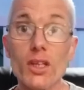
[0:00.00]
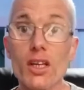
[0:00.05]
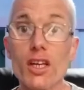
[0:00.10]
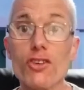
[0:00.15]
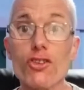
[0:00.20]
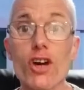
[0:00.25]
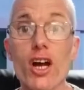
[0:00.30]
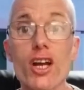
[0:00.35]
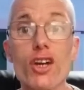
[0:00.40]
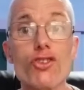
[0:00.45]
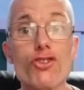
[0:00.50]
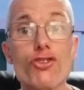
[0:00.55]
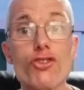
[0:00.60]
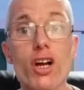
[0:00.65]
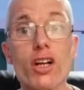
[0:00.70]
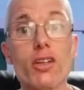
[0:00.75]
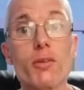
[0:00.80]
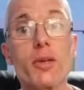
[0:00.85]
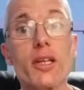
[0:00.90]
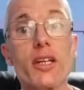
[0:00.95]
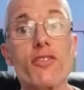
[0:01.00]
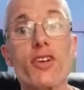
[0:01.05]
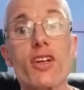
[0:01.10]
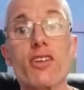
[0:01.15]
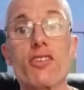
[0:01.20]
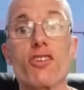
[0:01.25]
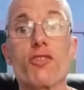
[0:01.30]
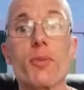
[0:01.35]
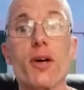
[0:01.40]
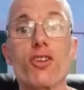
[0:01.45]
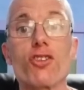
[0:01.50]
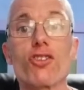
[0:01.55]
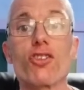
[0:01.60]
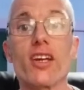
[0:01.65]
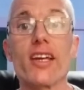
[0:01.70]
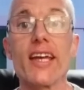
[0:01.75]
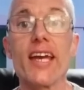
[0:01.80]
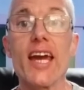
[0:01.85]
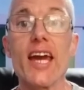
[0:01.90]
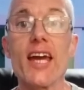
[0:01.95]
is I construct the minifigures as much as I
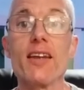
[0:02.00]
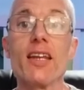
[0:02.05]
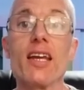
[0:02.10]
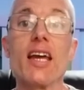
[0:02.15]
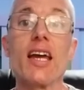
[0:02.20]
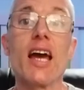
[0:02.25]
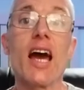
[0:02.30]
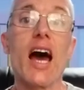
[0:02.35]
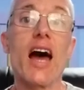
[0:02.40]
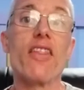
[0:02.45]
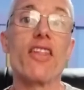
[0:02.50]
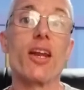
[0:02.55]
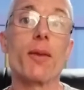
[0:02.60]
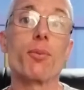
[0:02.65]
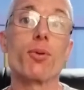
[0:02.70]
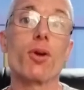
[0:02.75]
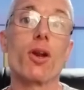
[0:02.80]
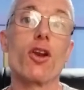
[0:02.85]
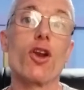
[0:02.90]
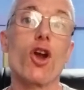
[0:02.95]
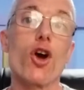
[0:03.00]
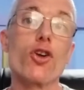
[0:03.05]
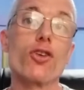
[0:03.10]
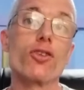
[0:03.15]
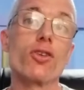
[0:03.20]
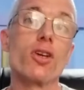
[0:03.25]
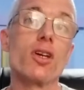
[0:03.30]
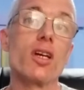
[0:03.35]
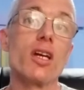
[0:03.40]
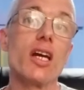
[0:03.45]
can, and then I put a note,